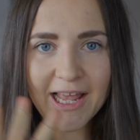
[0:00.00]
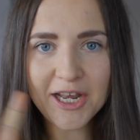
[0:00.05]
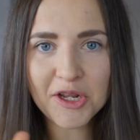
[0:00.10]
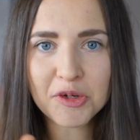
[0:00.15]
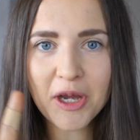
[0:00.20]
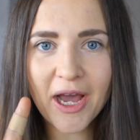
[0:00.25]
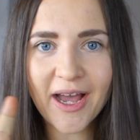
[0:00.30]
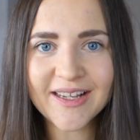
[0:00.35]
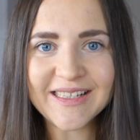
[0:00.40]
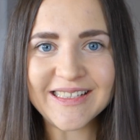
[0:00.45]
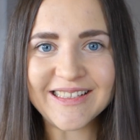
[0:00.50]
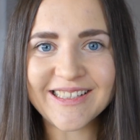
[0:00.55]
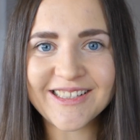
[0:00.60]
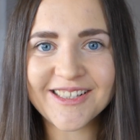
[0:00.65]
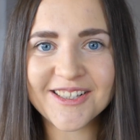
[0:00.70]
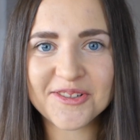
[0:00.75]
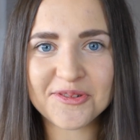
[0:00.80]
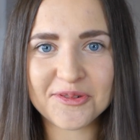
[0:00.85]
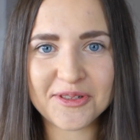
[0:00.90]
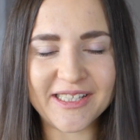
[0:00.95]
Hello guys, this
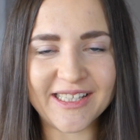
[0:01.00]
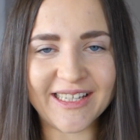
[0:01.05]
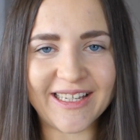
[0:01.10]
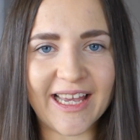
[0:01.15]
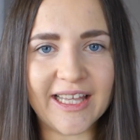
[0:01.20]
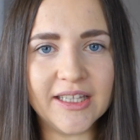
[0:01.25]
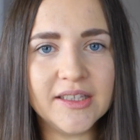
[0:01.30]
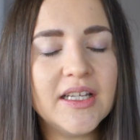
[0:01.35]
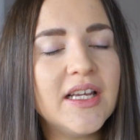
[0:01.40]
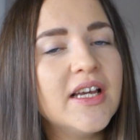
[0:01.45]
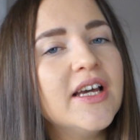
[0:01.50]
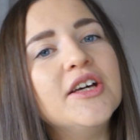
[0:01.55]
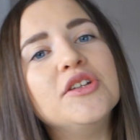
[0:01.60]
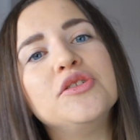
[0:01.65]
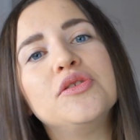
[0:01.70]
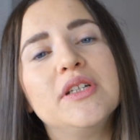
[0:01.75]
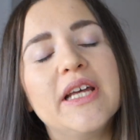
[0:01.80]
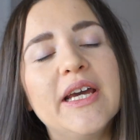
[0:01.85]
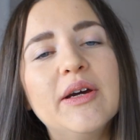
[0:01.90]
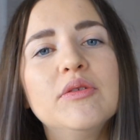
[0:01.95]
is Chris again.
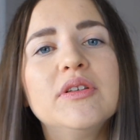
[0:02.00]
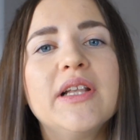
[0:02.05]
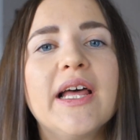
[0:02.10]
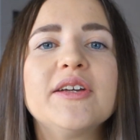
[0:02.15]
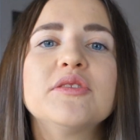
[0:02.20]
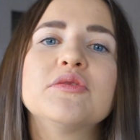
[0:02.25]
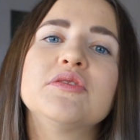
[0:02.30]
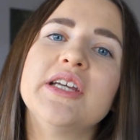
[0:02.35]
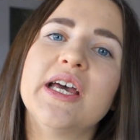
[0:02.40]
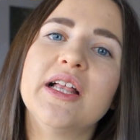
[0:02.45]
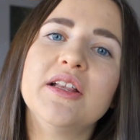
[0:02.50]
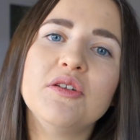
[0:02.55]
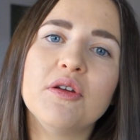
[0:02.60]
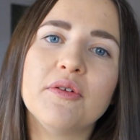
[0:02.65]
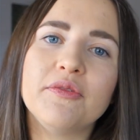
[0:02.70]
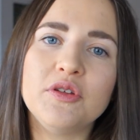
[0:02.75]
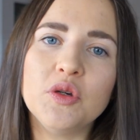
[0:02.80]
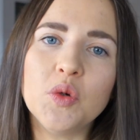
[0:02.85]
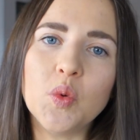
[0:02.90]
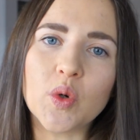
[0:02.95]
Today I would like to tell you a
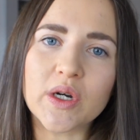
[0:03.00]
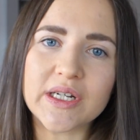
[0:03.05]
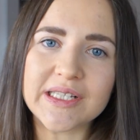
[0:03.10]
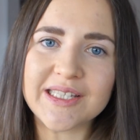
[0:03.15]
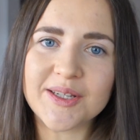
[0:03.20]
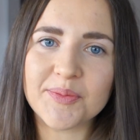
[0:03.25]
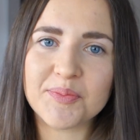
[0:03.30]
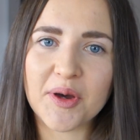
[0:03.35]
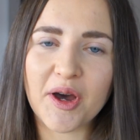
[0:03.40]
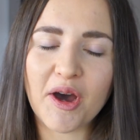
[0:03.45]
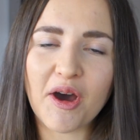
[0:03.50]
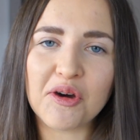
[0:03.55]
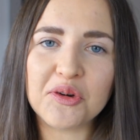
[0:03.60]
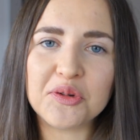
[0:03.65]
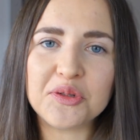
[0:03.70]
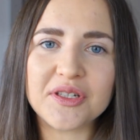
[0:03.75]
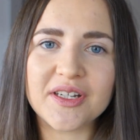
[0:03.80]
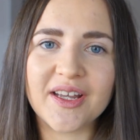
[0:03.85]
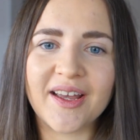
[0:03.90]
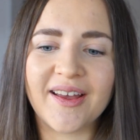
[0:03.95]
few words
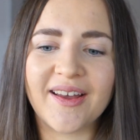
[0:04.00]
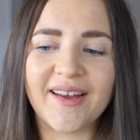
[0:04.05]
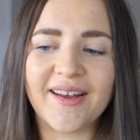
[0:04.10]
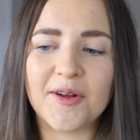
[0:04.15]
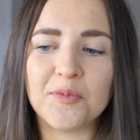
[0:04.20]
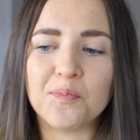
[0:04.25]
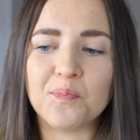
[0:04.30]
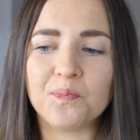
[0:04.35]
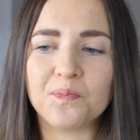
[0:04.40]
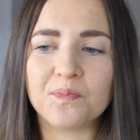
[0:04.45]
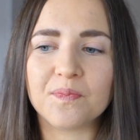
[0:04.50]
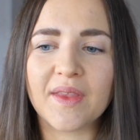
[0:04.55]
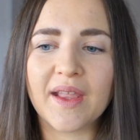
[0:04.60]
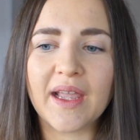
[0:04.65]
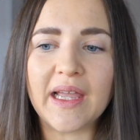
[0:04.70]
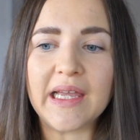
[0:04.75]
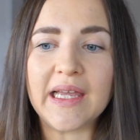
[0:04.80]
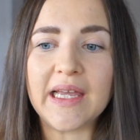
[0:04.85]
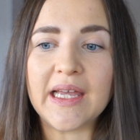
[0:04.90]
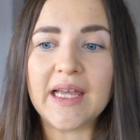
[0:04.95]
about
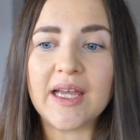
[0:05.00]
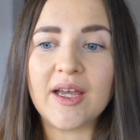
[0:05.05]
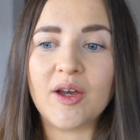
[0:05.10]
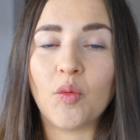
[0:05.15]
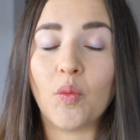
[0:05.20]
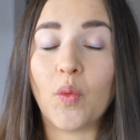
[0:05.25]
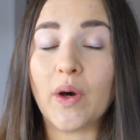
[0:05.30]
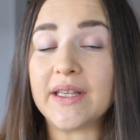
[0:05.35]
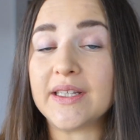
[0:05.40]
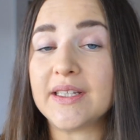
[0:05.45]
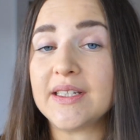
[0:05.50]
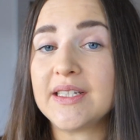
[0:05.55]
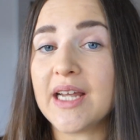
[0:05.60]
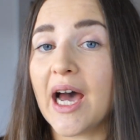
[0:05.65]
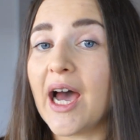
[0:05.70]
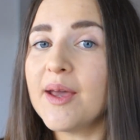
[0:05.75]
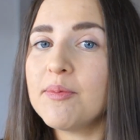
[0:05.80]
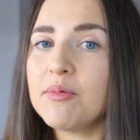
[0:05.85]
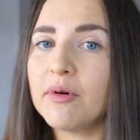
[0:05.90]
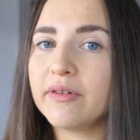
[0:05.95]
one
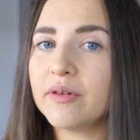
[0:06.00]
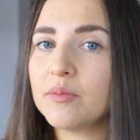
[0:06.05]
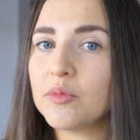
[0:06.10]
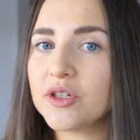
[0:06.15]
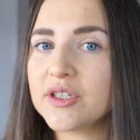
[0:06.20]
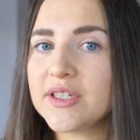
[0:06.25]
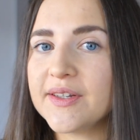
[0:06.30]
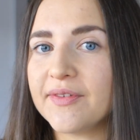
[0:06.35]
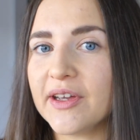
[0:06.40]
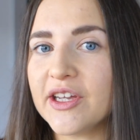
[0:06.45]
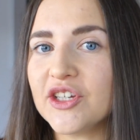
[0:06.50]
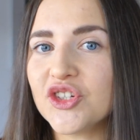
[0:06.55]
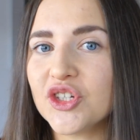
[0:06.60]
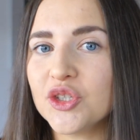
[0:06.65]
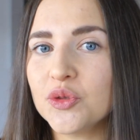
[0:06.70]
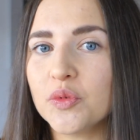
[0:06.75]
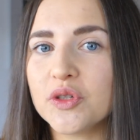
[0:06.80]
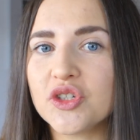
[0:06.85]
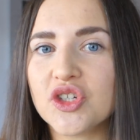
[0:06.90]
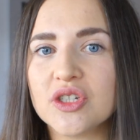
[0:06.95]
type of a
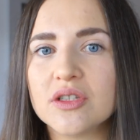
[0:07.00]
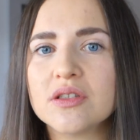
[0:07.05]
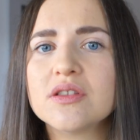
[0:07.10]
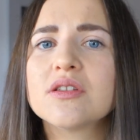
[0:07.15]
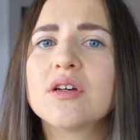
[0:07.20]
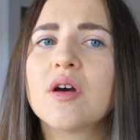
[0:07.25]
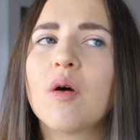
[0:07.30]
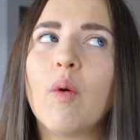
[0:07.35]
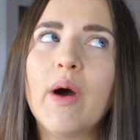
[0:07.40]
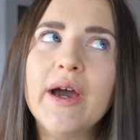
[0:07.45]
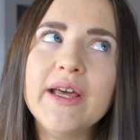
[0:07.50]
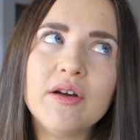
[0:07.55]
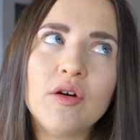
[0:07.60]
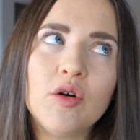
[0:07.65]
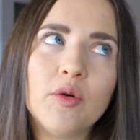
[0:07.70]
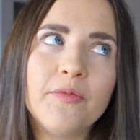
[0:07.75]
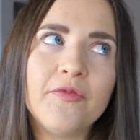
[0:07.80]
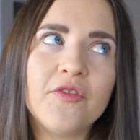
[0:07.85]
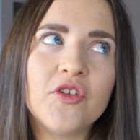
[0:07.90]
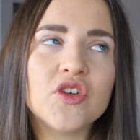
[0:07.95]
motivation which is quite
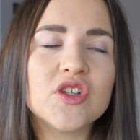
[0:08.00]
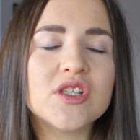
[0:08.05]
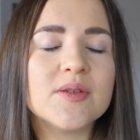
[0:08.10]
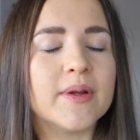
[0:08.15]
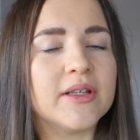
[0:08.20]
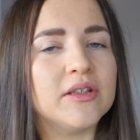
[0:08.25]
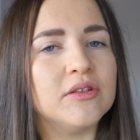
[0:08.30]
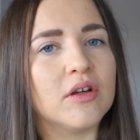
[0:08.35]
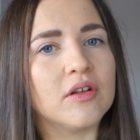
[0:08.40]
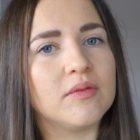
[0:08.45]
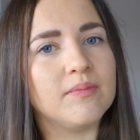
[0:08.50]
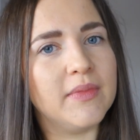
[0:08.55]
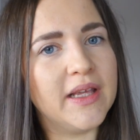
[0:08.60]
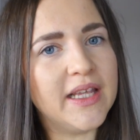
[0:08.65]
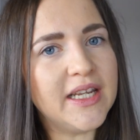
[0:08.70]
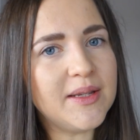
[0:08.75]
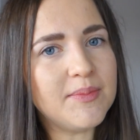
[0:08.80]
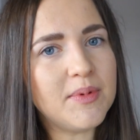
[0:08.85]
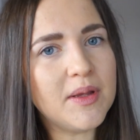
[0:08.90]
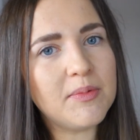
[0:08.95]
obvious, but not
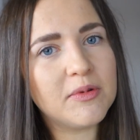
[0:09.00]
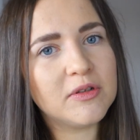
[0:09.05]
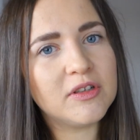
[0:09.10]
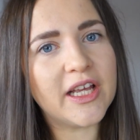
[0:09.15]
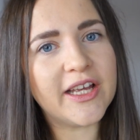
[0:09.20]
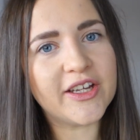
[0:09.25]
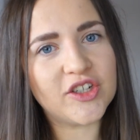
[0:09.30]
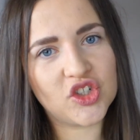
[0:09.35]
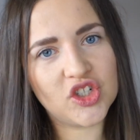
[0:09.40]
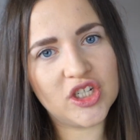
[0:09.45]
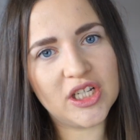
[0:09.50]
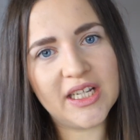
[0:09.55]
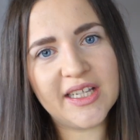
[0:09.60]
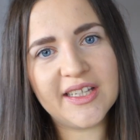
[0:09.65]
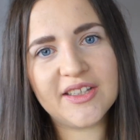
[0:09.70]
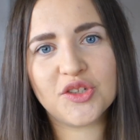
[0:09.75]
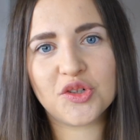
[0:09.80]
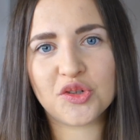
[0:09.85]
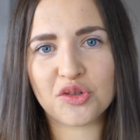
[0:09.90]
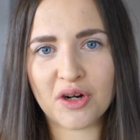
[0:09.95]
many people
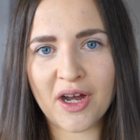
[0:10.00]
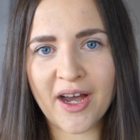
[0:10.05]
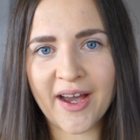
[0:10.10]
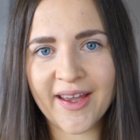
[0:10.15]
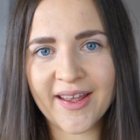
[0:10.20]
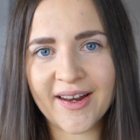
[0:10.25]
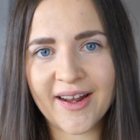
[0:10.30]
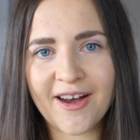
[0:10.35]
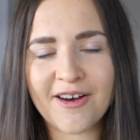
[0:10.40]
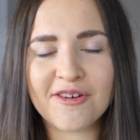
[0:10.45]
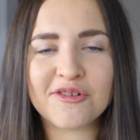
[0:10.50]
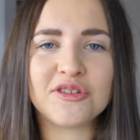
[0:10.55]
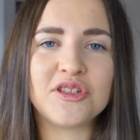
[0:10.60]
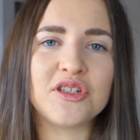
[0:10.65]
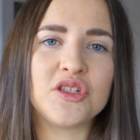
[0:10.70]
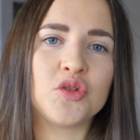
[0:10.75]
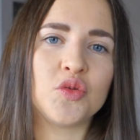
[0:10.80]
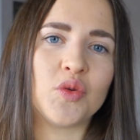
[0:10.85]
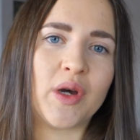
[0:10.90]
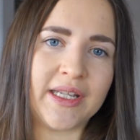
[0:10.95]
actually try it out
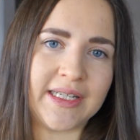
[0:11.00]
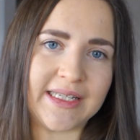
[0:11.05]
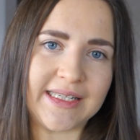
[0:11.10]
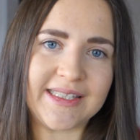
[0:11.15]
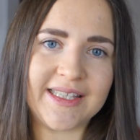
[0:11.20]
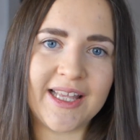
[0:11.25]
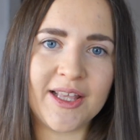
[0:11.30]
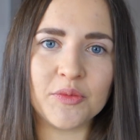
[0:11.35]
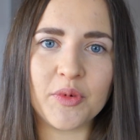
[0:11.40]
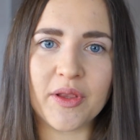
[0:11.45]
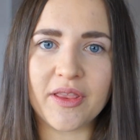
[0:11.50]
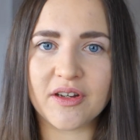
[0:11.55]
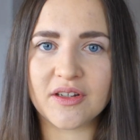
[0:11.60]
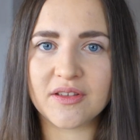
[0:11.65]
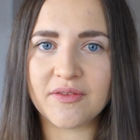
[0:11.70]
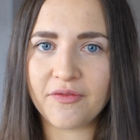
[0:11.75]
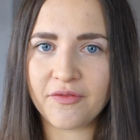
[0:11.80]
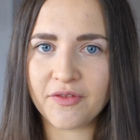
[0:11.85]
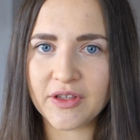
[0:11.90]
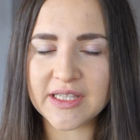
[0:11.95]
to understand whether
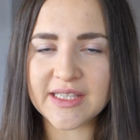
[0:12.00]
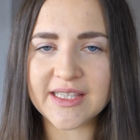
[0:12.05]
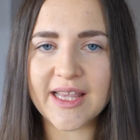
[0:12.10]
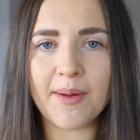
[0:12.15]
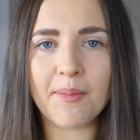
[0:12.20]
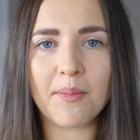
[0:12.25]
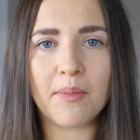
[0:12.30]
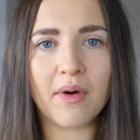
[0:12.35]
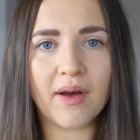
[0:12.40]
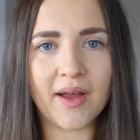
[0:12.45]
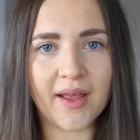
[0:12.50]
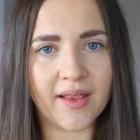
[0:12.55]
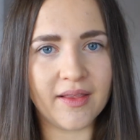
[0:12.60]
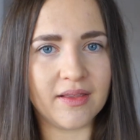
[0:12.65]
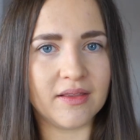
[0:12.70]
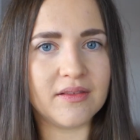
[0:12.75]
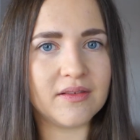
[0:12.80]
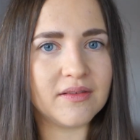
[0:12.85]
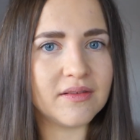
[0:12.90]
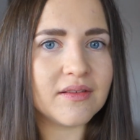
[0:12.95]
it fits them
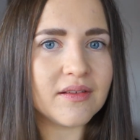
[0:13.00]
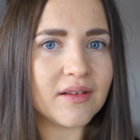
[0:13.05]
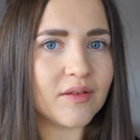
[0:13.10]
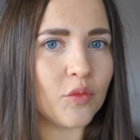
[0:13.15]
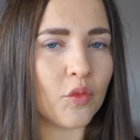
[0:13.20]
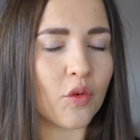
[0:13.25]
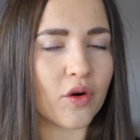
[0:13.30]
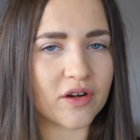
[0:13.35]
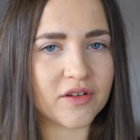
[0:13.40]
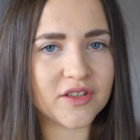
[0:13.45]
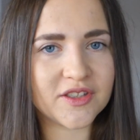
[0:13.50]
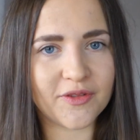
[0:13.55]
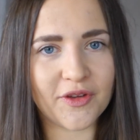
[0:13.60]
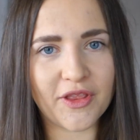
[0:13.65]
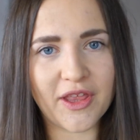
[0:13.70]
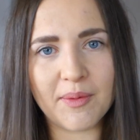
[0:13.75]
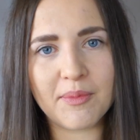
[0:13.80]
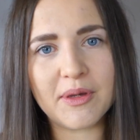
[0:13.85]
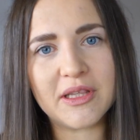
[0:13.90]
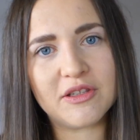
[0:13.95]
and works for
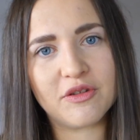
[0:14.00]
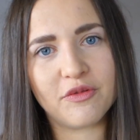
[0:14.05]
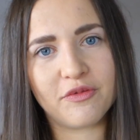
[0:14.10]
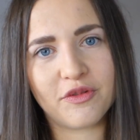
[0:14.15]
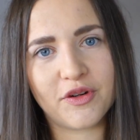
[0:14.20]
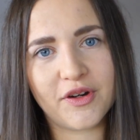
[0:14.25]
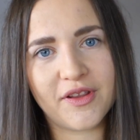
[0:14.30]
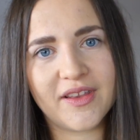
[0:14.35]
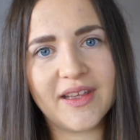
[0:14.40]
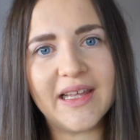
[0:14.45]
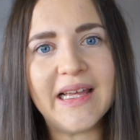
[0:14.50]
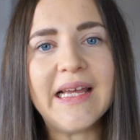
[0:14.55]
them and so forth.